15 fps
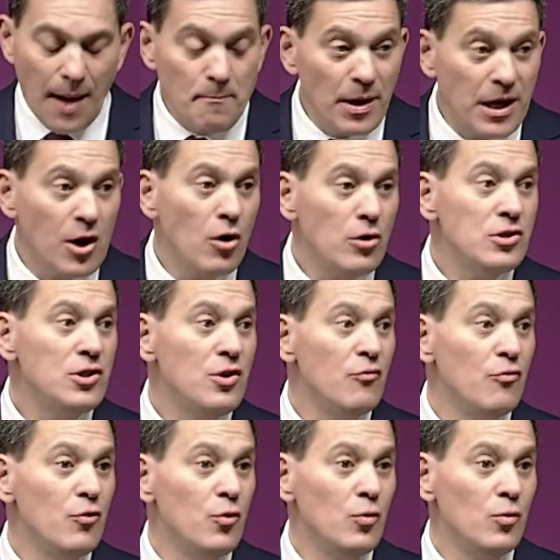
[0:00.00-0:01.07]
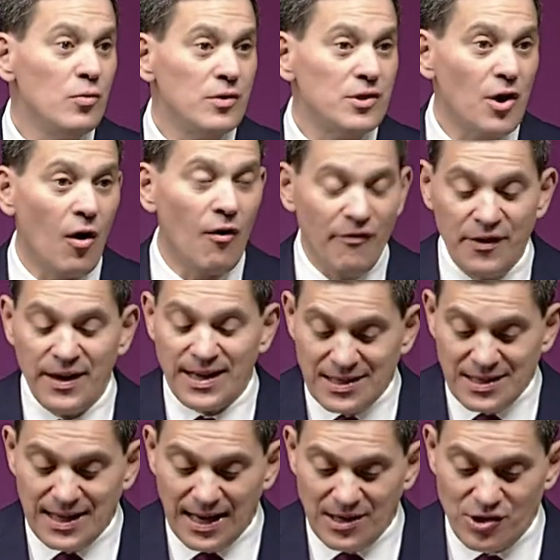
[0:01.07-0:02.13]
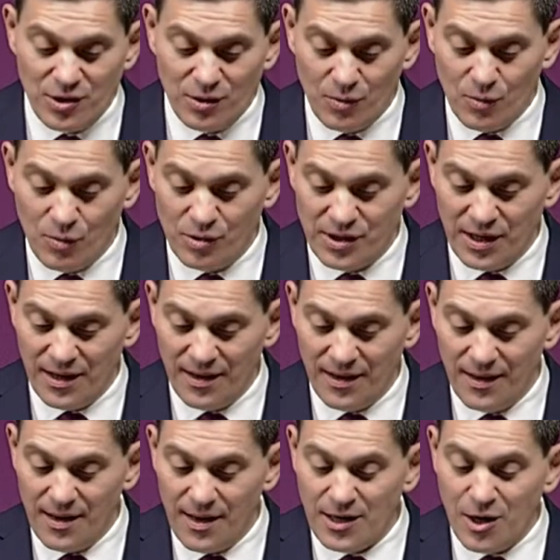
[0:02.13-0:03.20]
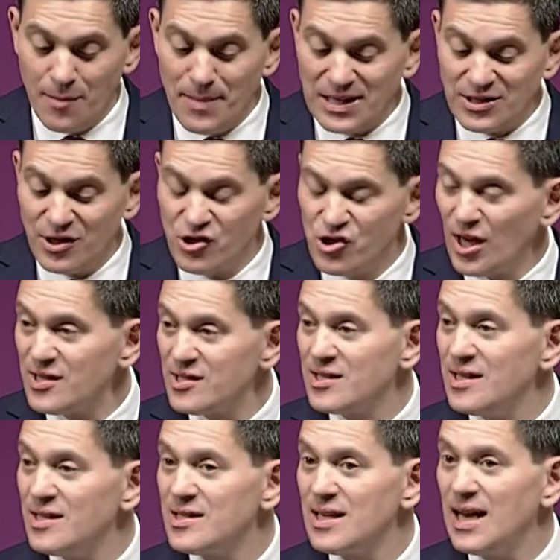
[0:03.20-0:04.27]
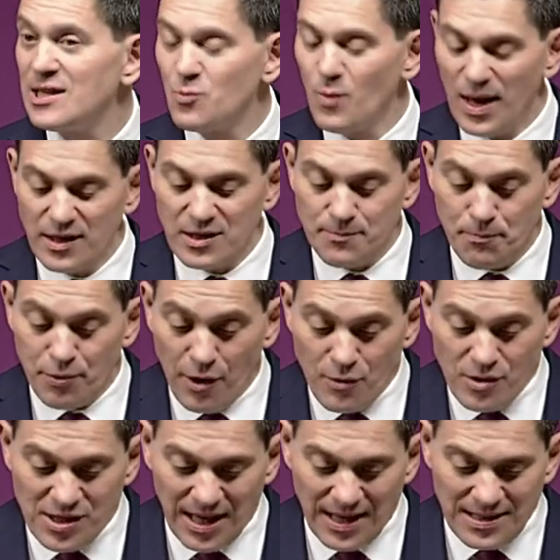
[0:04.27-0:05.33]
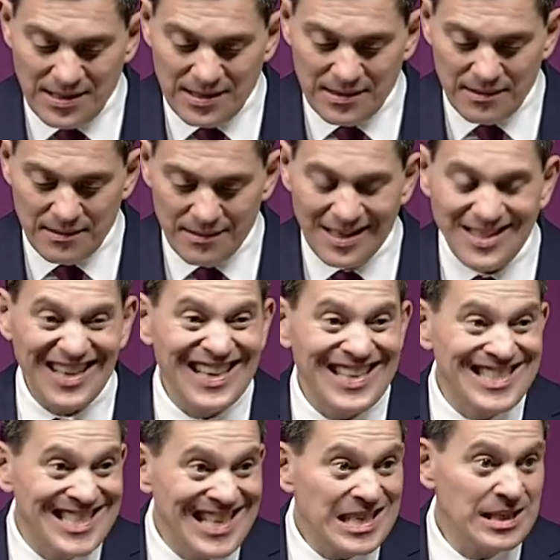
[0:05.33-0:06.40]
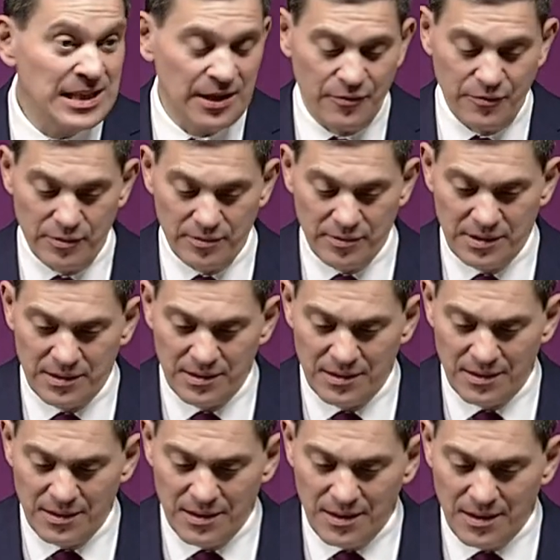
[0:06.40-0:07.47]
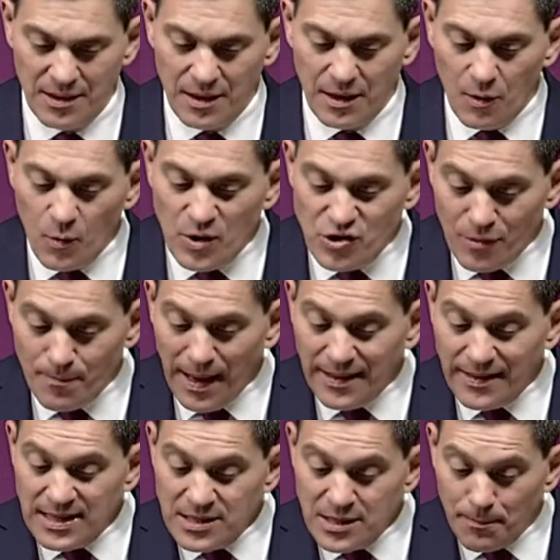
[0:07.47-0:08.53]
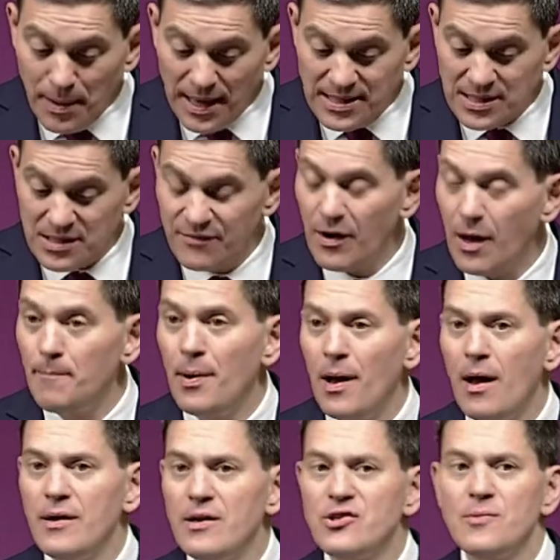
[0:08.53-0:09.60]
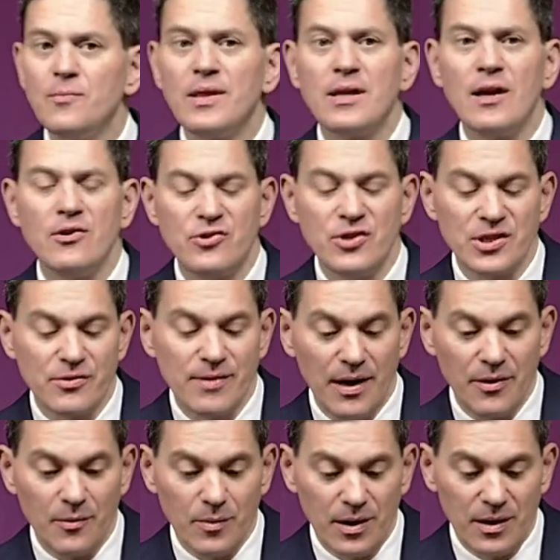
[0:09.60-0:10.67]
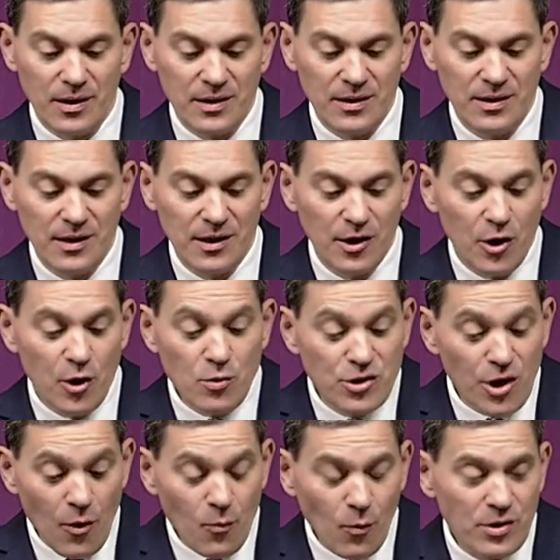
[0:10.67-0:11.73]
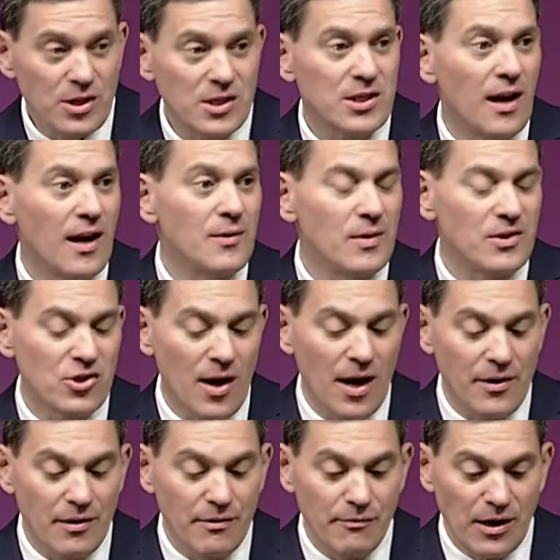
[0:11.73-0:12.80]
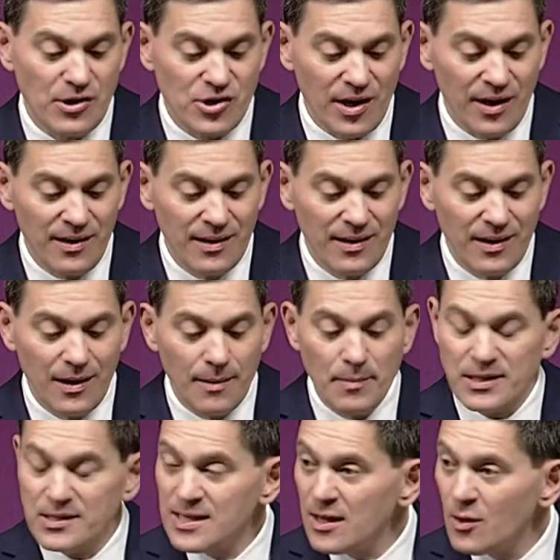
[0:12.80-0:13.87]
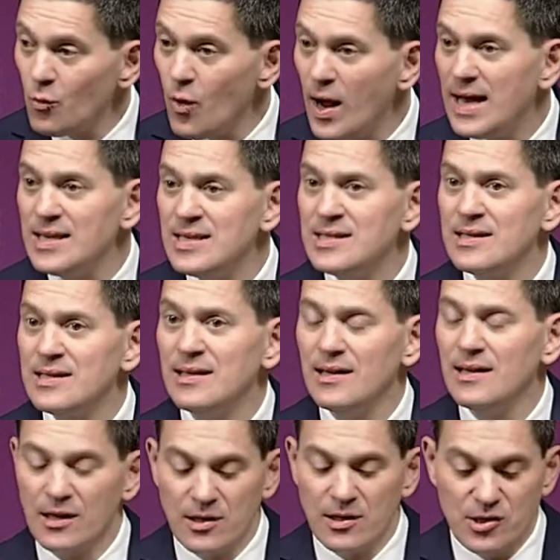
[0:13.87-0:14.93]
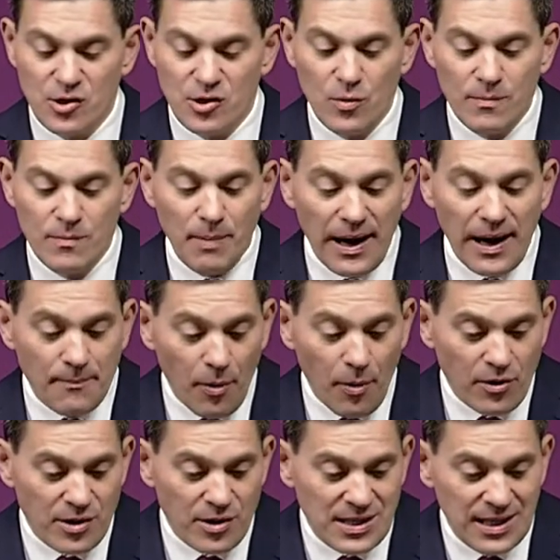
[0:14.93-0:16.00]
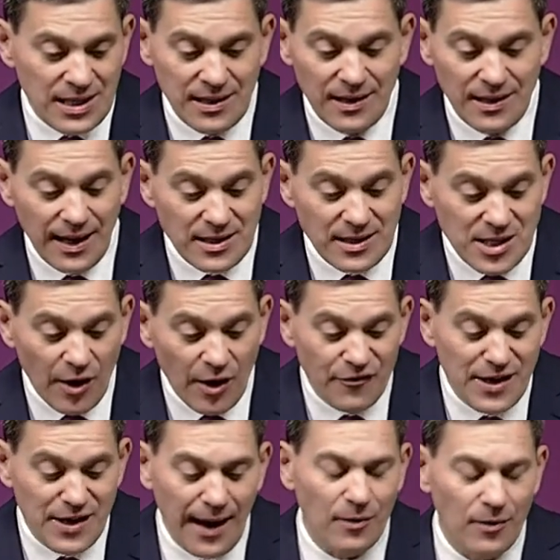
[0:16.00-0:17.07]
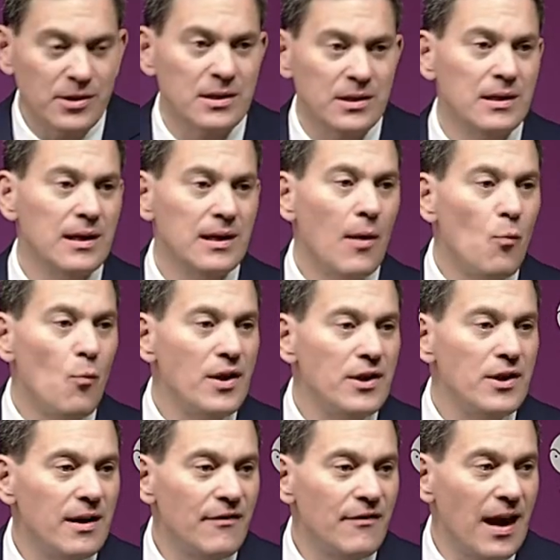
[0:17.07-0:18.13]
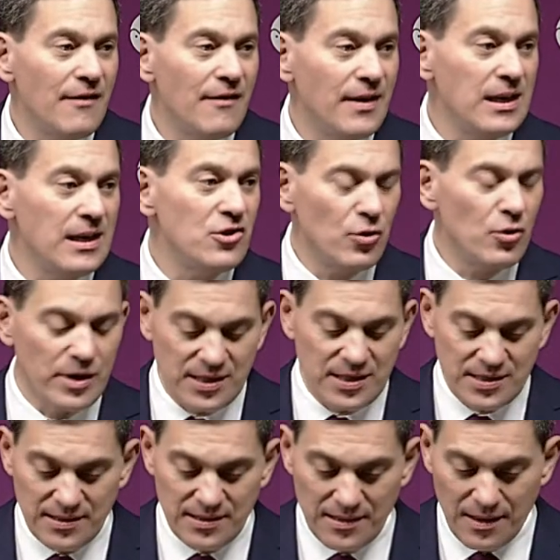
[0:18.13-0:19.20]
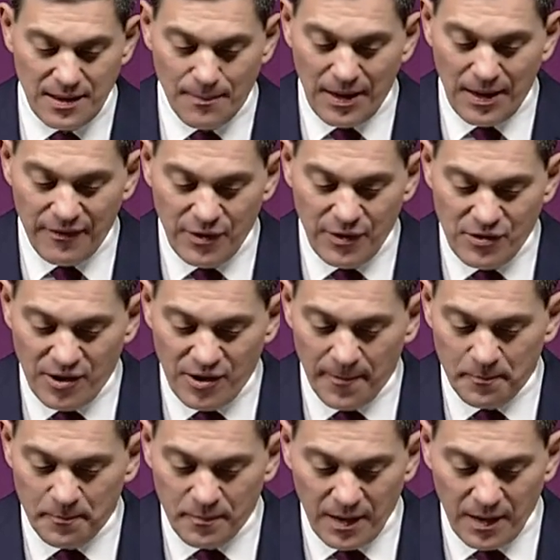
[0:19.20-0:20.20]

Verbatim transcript: And because the rules of the international order commit to justice as well as process, these are existing rules, we should make this the basis of our partnership with countries around the world who don't want to side with China and Russia, but see the West consumed by hypocrisy and self doubt and wonder if they have any choice about the future.